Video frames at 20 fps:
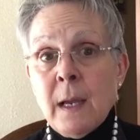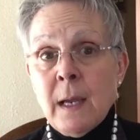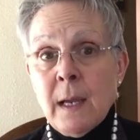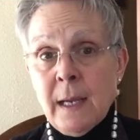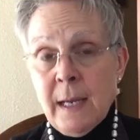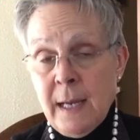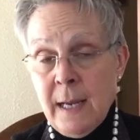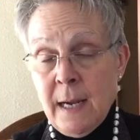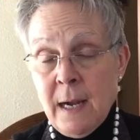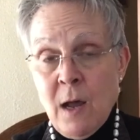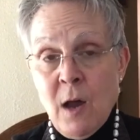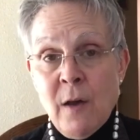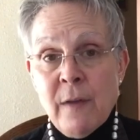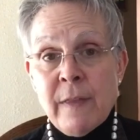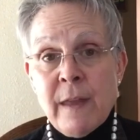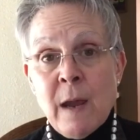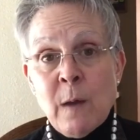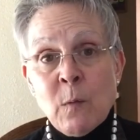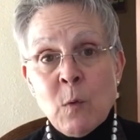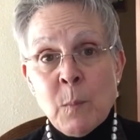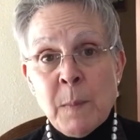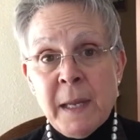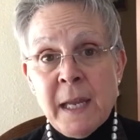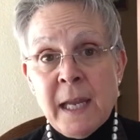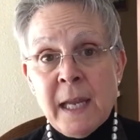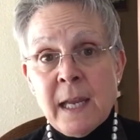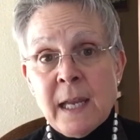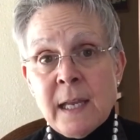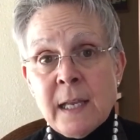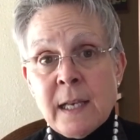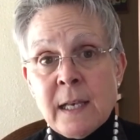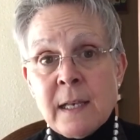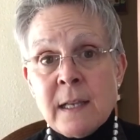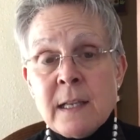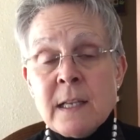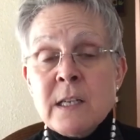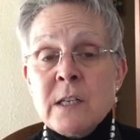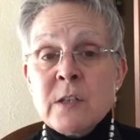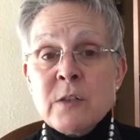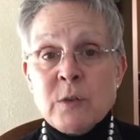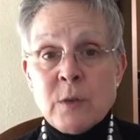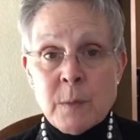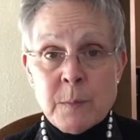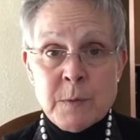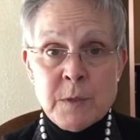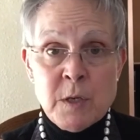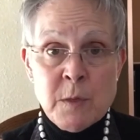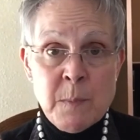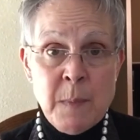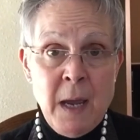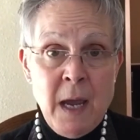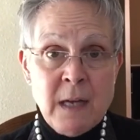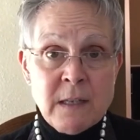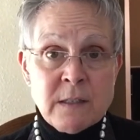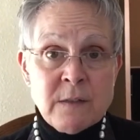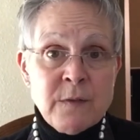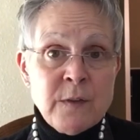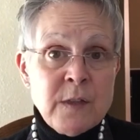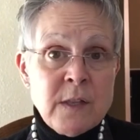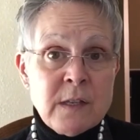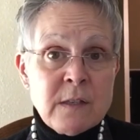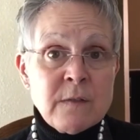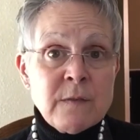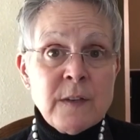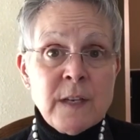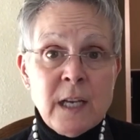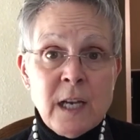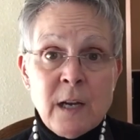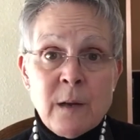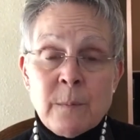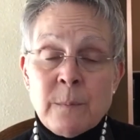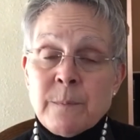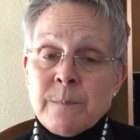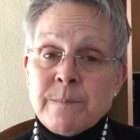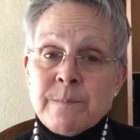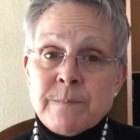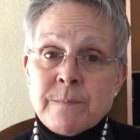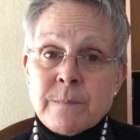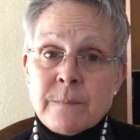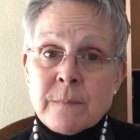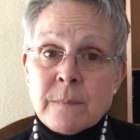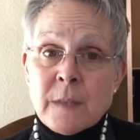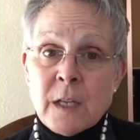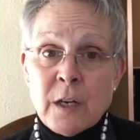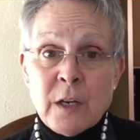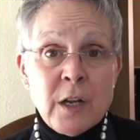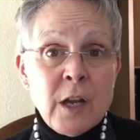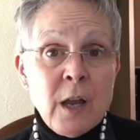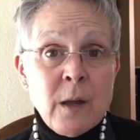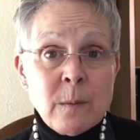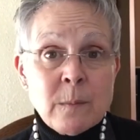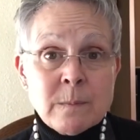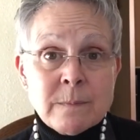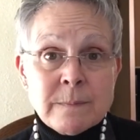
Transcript: Again, all that will be in the description box for this video. There you go.